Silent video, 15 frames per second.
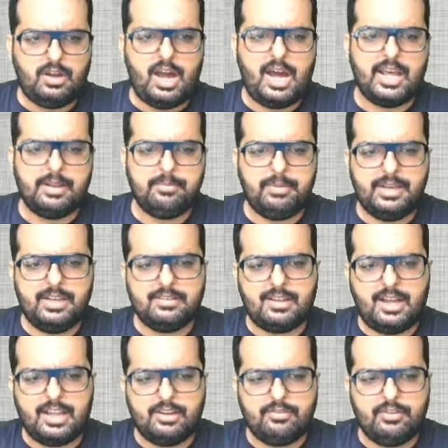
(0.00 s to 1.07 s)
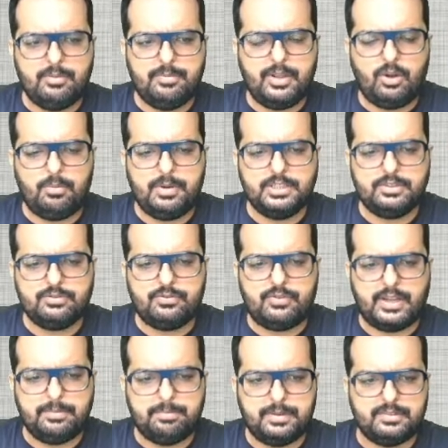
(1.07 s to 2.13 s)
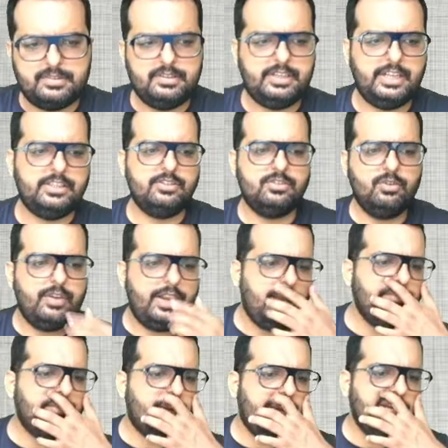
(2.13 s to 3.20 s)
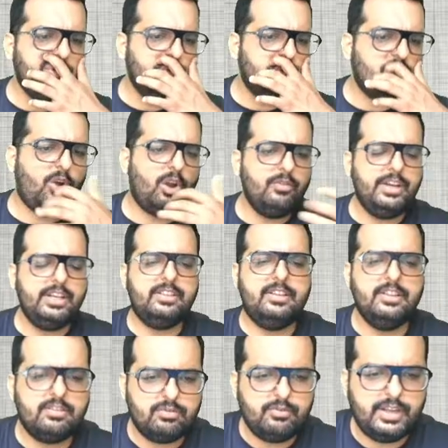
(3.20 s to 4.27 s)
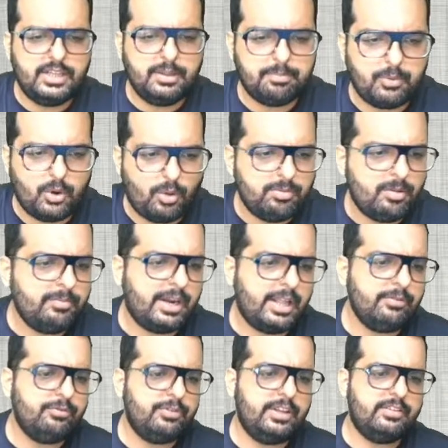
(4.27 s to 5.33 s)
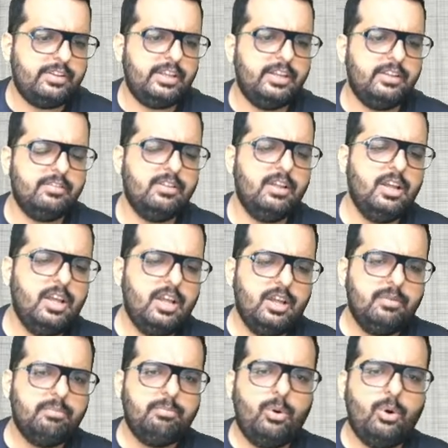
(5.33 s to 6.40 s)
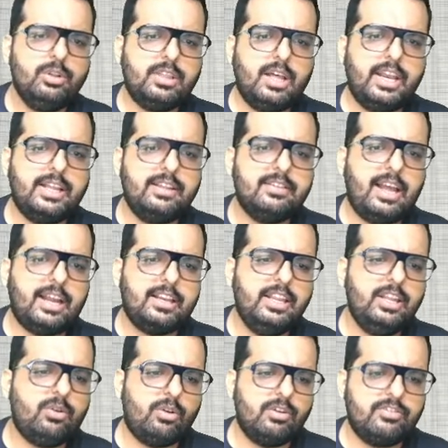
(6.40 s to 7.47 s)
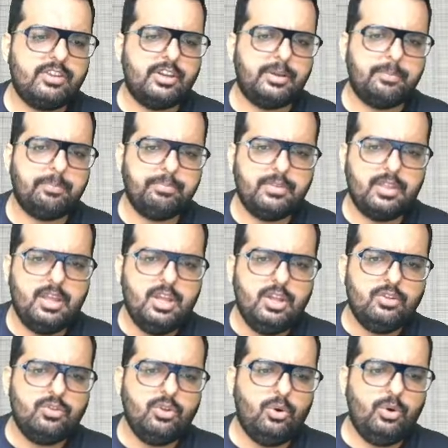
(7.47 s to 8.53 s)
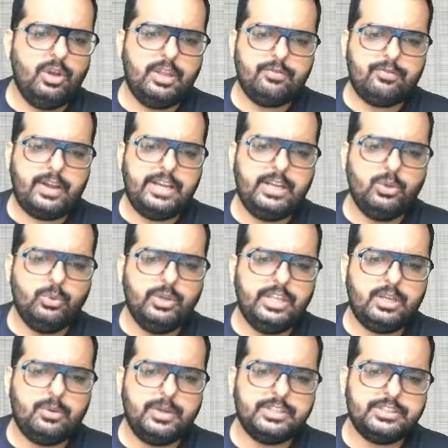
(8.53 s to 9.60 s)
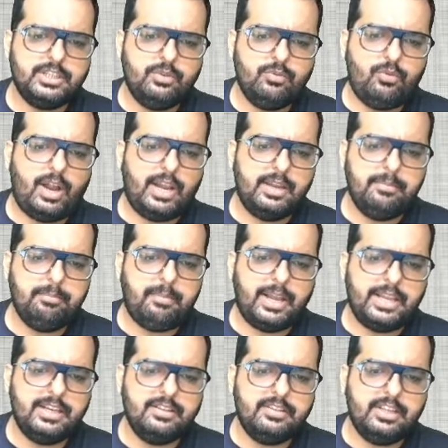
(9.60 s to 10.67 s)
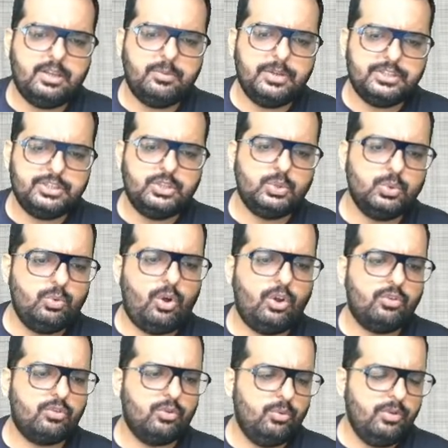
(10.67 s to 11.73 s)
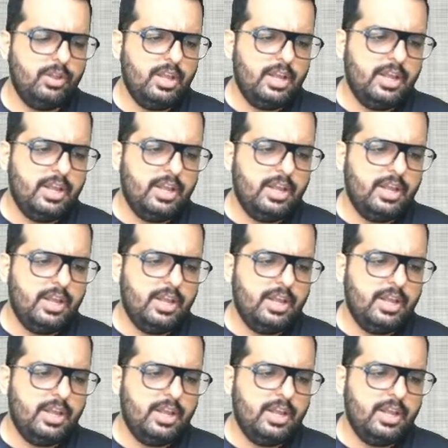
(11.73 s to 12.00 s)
RM minus RF will be how much? 5%. So when I'm trying to solve it this way, the problem that I'm facing is both are exactly constant. So if I do equation 1 minus equation 2 also,